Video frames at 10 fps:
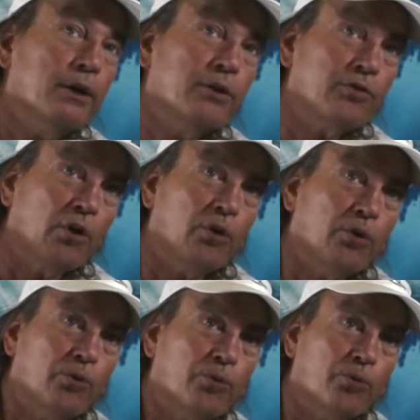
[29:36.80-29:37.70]

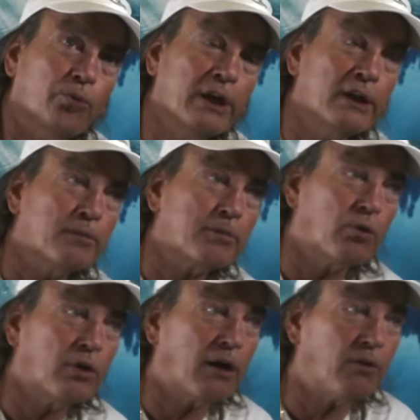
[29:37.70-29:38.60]
So we end up
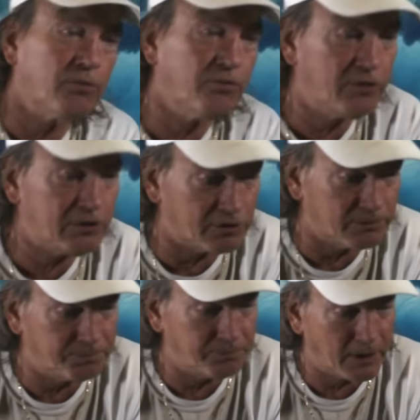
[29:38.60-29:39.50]
going out
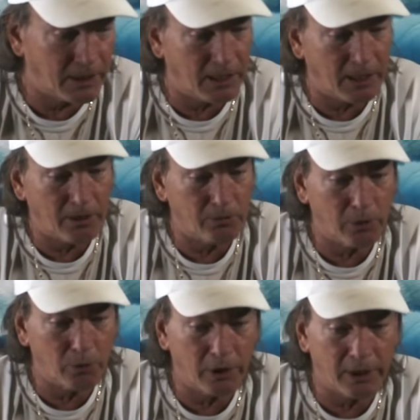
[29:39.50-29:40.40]
fishing, and
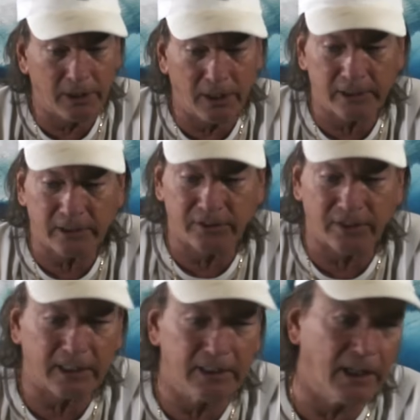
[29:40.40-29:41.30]
we went on like the
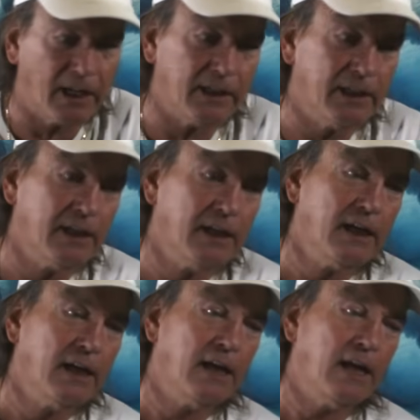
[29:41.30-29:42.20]
second day,
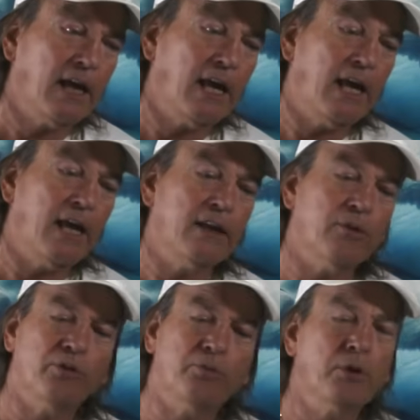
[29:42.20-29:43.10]
and
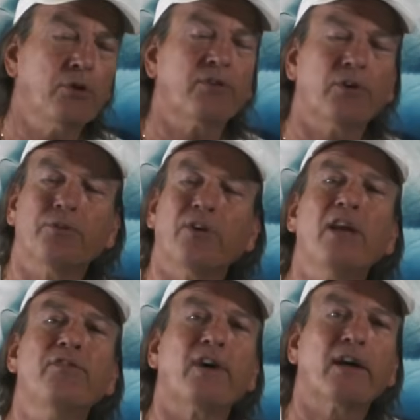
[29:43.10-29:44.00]
it was beautiful. It was
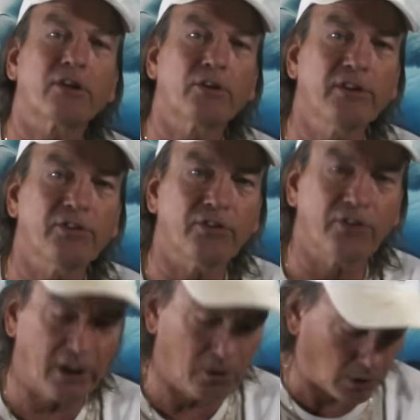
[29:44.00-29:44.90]
85 degrees and
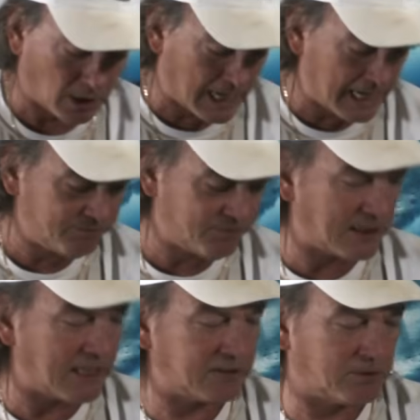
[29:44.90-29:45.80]
sunny. Well, I
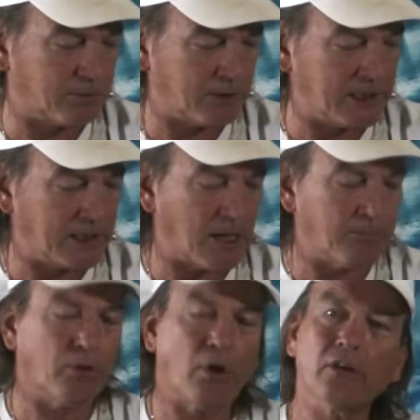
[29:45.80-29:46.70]
forgot to I
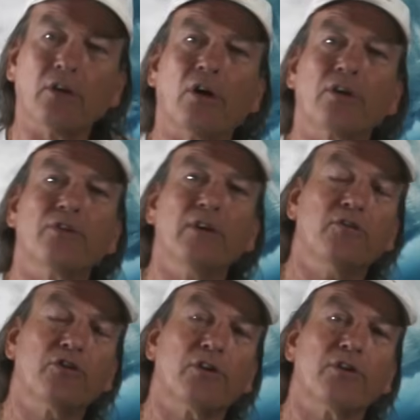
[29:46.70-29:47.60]
brought long
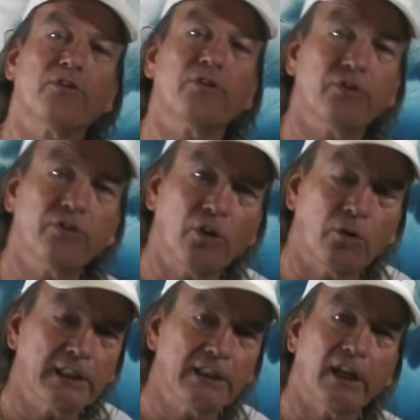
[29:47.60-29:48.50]
sleeve shirts,
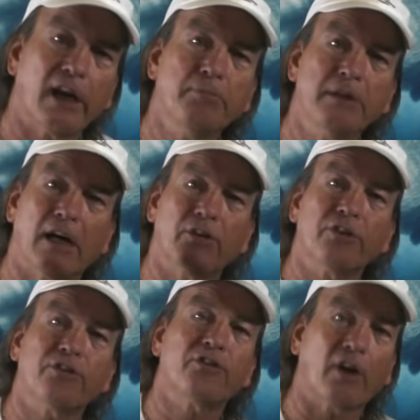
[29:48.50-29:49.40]
knowing that I'd be out
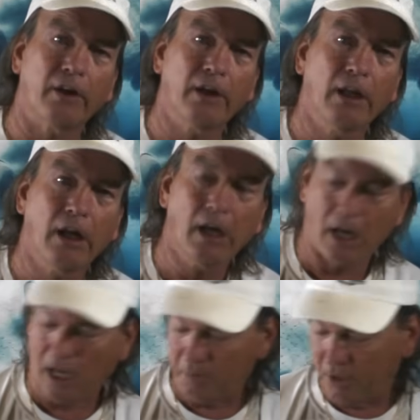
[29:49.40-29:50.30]
in the sun.
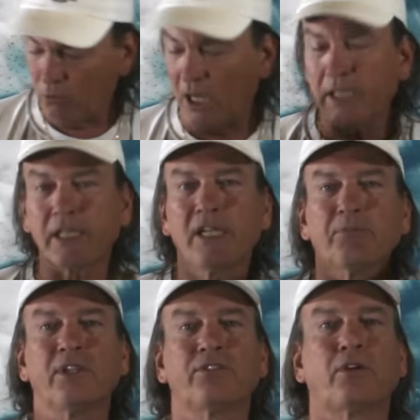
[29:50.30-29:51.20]
I'd be wanting to
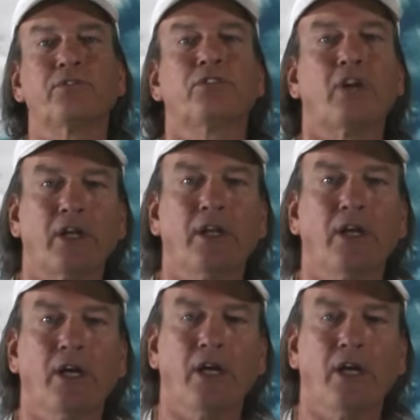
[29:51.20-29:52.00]
get myself sun,